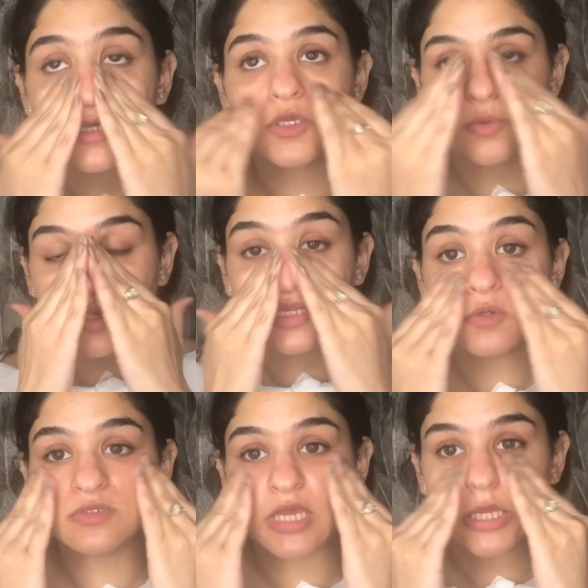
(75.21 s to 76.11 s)
You can
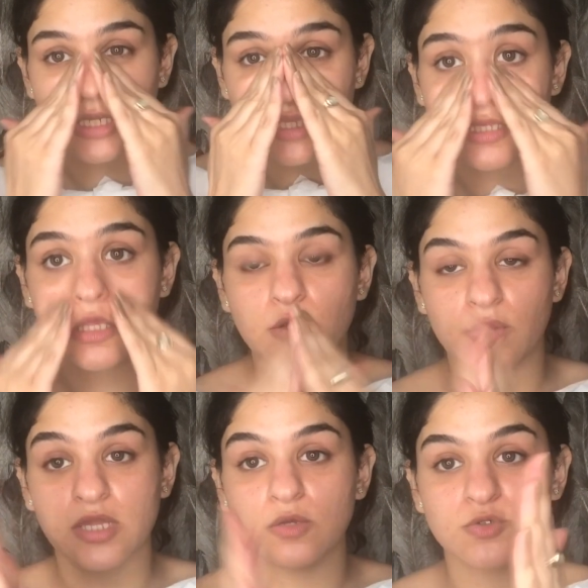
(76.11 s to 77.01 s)
use anything. You
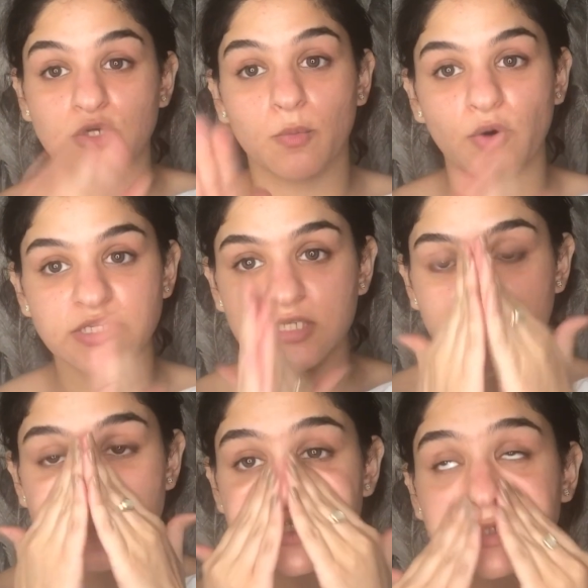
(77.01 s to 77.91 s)
can use your
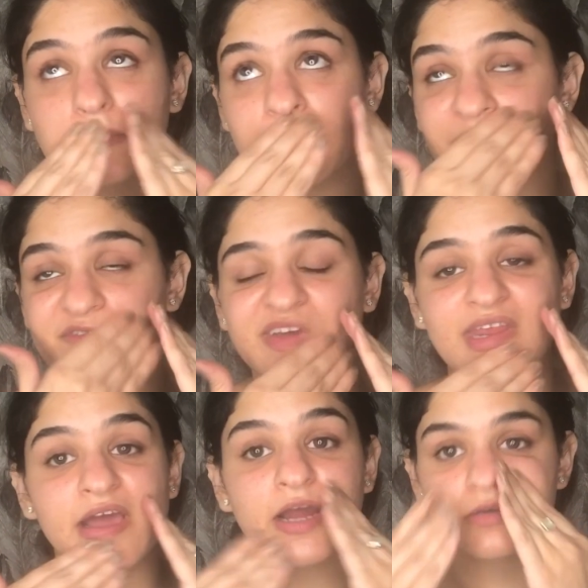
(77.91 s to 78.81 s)
moisturizer, something very
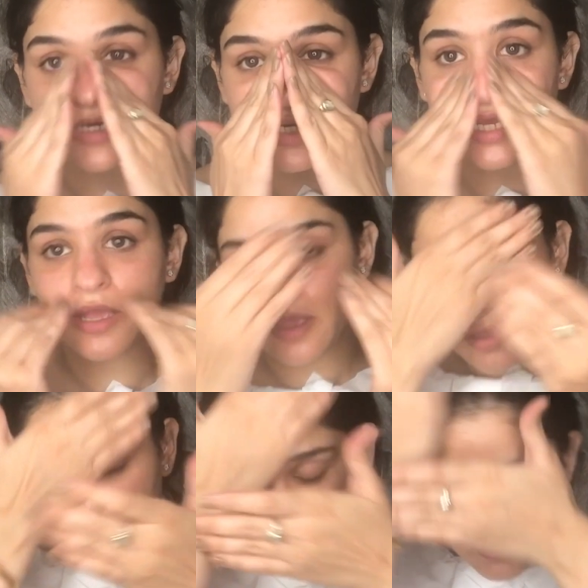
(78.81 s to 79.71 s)
hydrating,
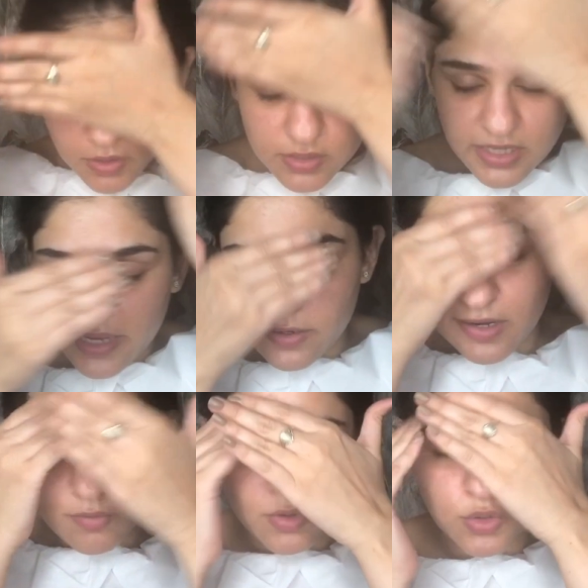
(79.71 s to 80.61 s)
because I really
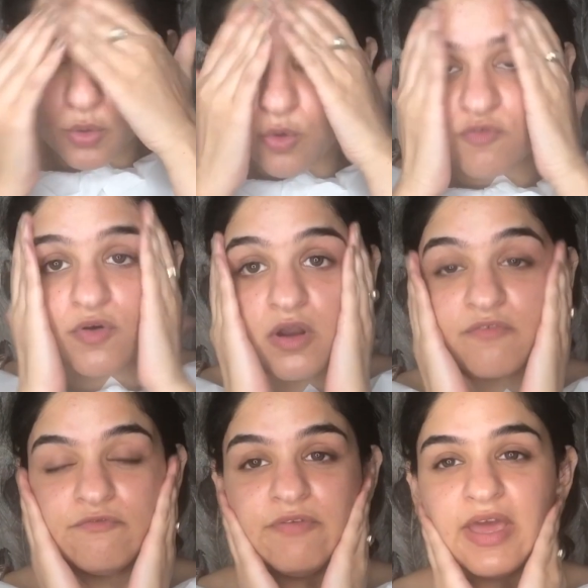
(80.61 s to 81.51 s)
want to go for a
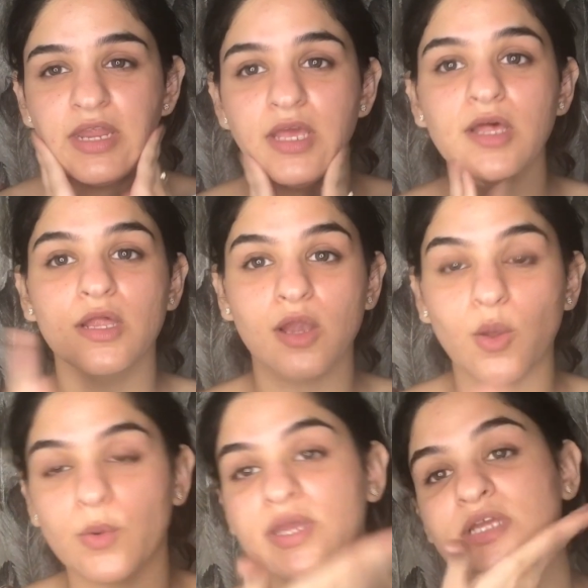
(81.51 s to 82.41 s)
very
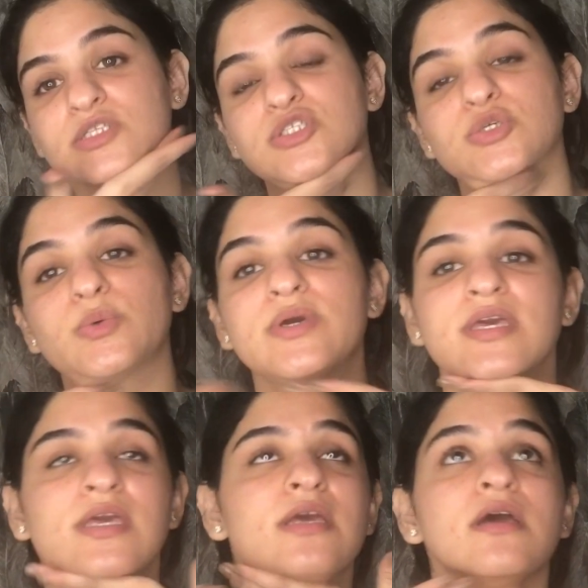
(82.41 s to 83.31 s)
glowy,
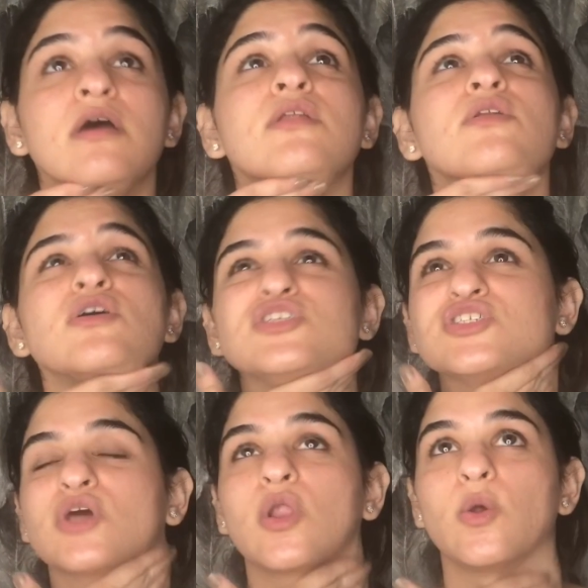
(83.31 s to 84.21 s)
dewy, not just
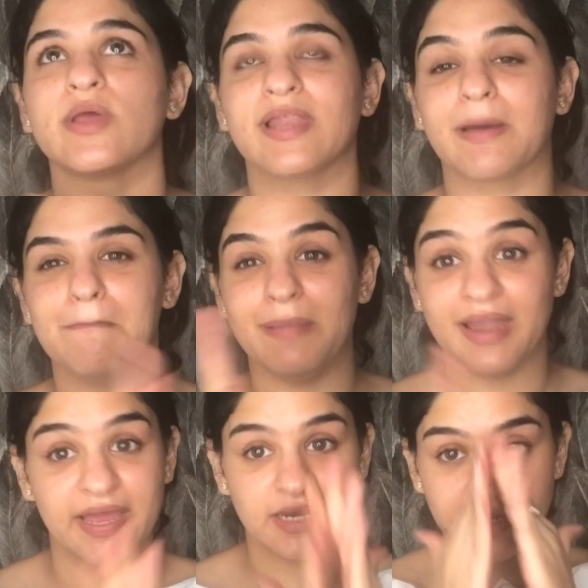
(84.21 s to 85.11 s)
glowy, like
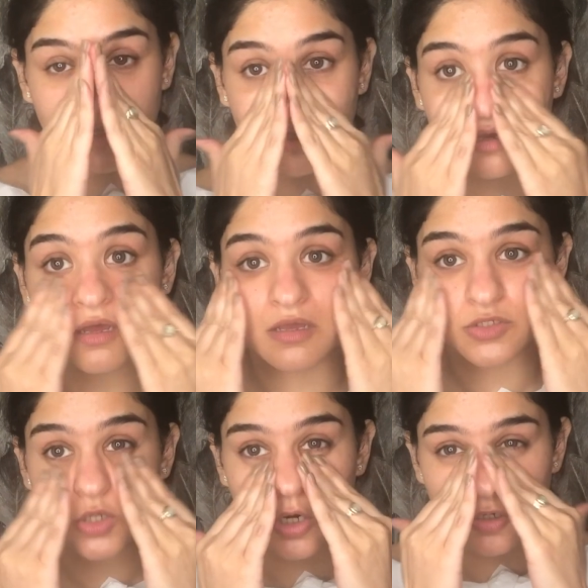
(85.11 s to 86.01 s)
blinding
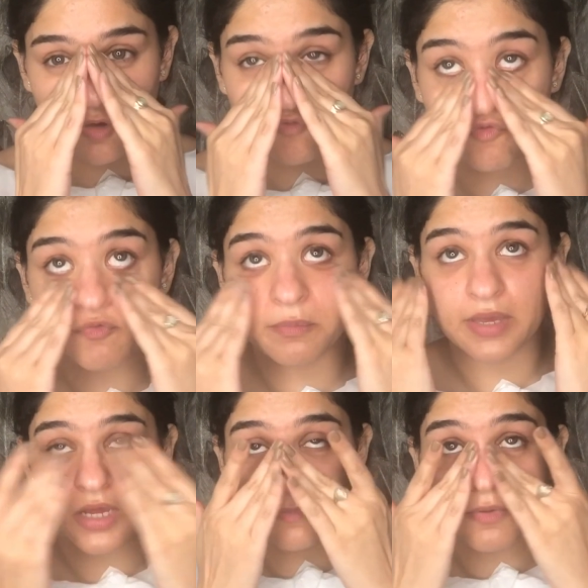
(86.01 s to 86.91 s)
sort of
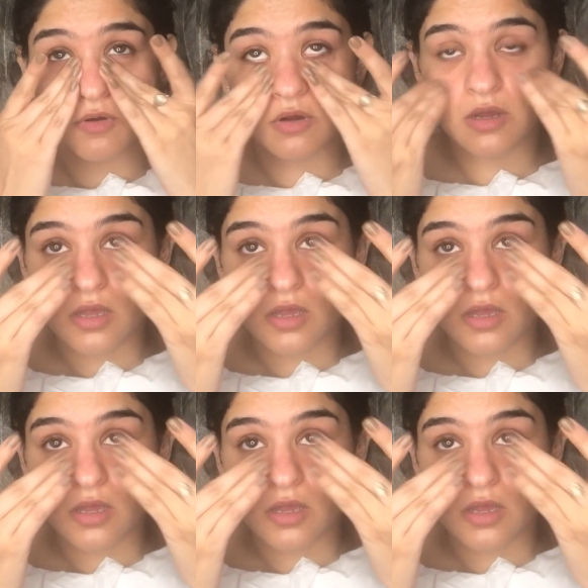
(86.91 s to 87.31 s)
makeup look.